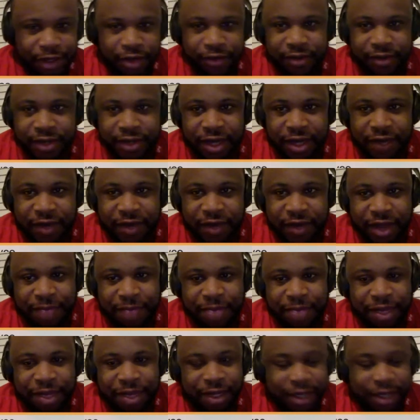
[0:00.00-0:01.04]
never that
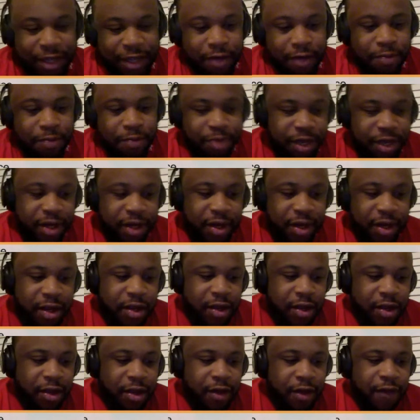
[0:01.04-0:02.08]
big a deal. But
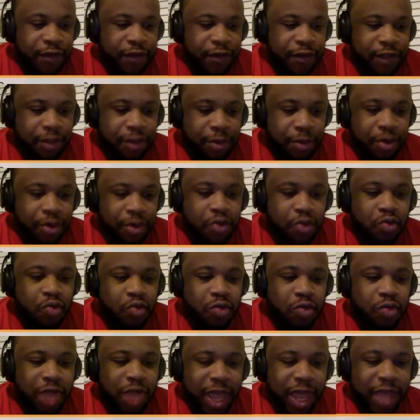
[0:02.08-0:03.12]
for someone who
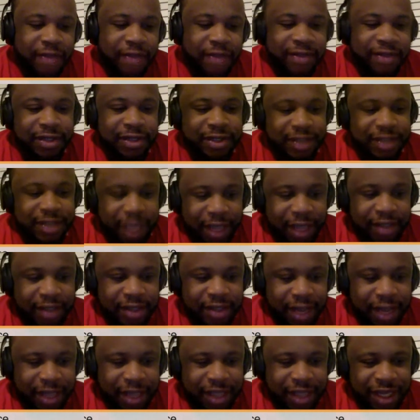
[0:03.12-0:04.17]
likes the tech,
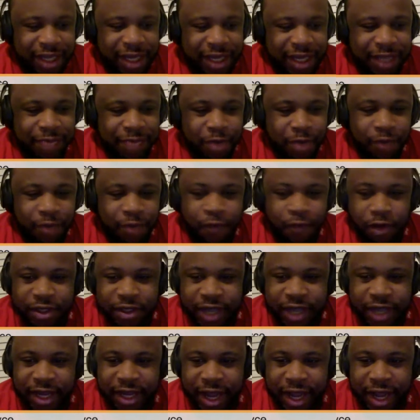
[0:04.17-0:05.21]
I think that's more for
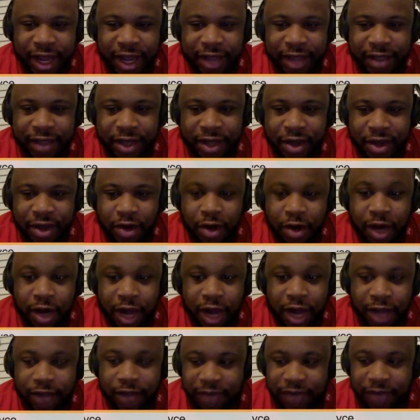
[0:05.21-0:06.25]
tech guys or
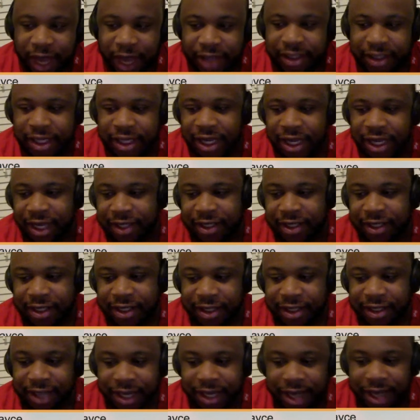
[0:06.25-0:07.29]
guys who's actually into the
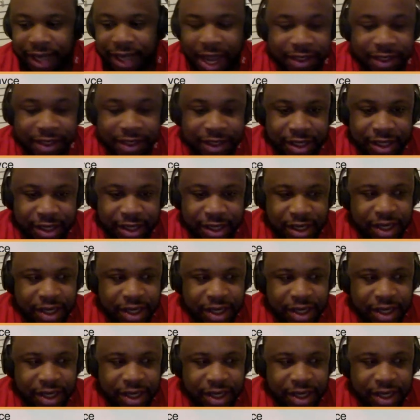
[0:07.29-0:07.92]
technology.